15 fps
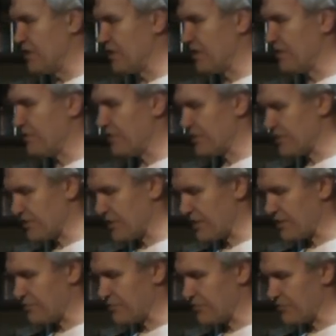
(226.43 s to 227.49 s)
I've actually got
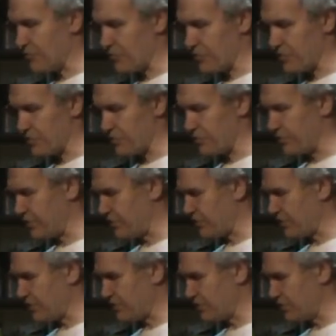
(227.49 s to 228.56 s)
up to 400 grit
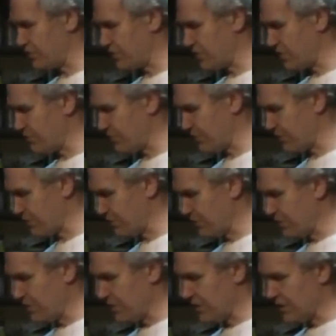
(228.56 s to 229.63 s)
around the shop here.
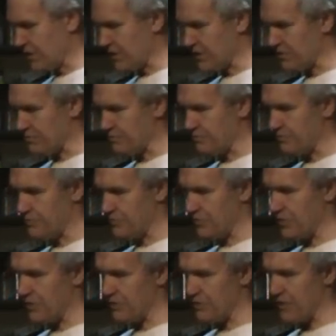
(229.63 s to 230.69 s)

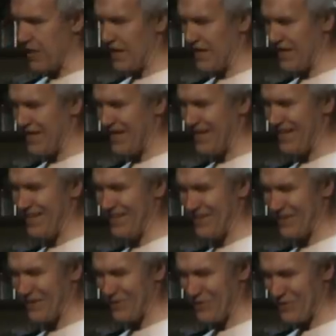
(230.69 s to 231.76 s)
You
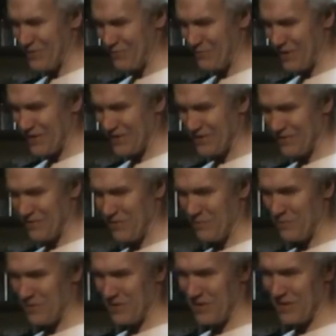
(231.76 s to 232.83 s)
can go ahead and buy stuff
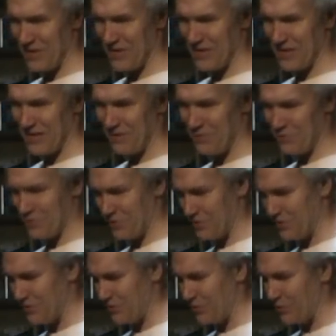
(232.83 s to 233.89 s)
up into the
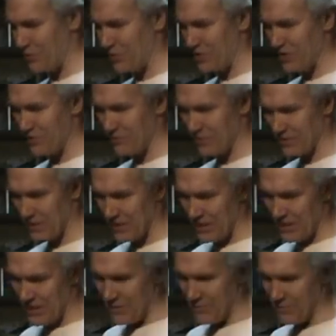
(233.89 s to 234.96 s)
thousands if you want,
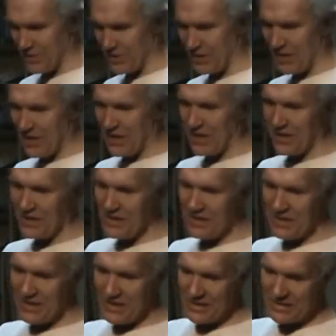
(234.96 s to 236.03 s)
but
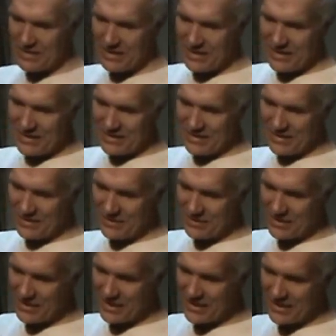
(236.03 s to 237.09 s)
take a look at
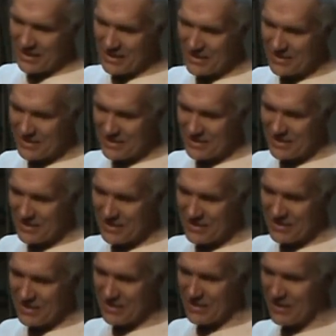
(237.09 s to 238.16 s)
that. Now this is,
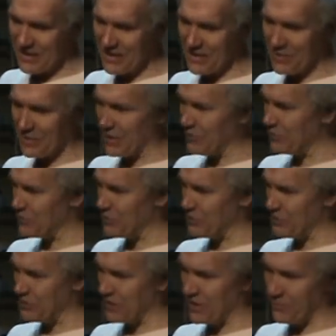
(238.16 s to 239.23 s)
now that was
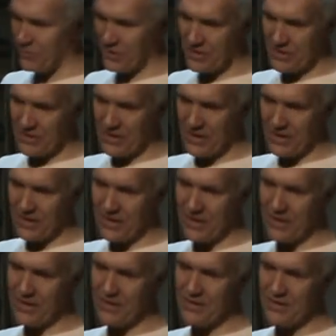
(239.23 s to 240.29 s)
real time. We didn't edit
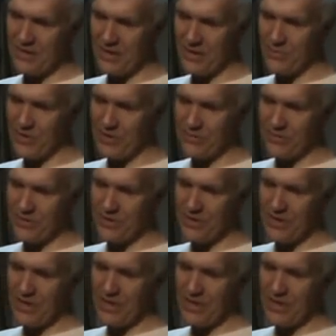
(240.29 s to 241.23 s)
any of the time out or